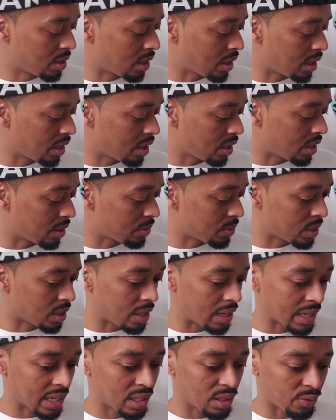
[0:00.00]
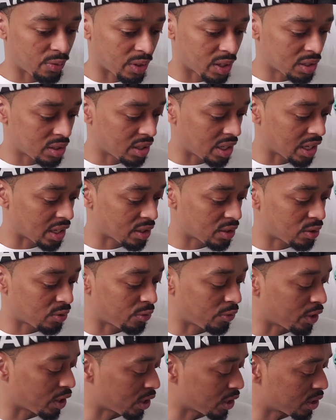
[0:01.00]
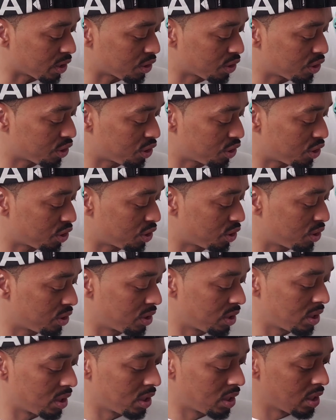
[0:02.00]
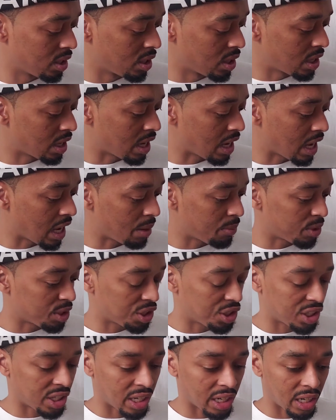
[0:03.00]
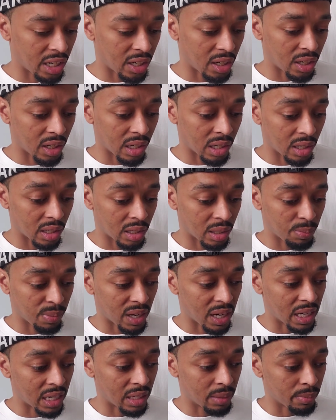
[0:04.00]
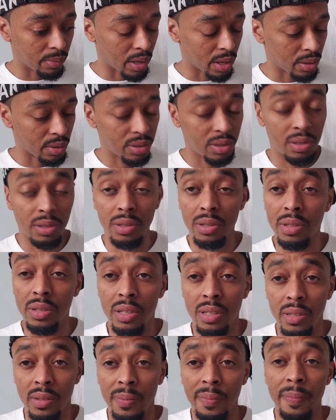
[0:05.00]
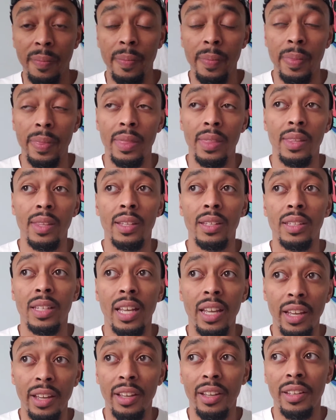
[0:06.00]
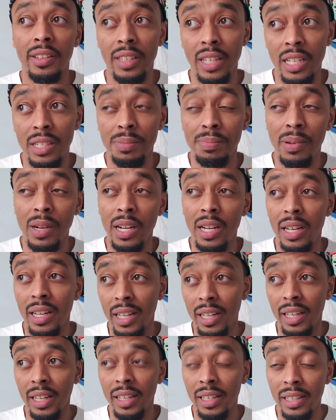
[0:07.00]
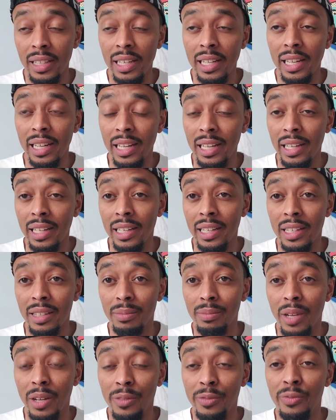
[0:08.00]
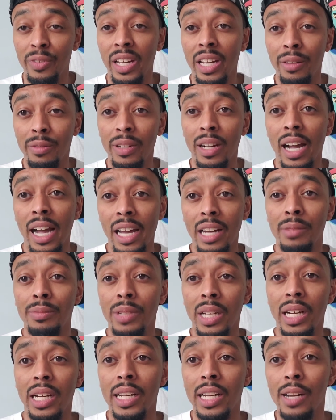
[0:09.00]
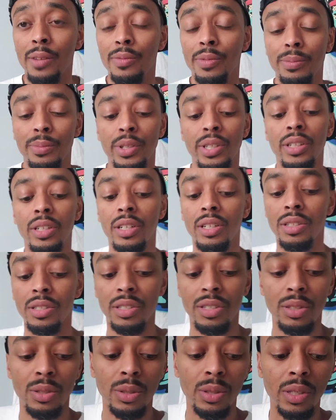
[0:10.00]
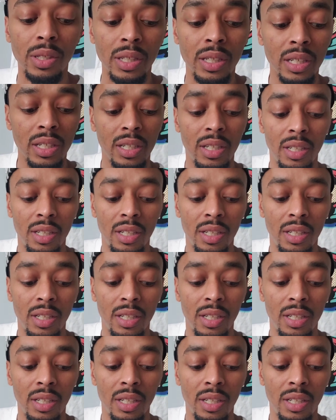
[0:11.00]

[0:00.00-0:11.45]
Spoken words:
So I guess first things first, I'm gonna share probably the most thing that's probably like my favorite item that I got from the N.E.R.D store,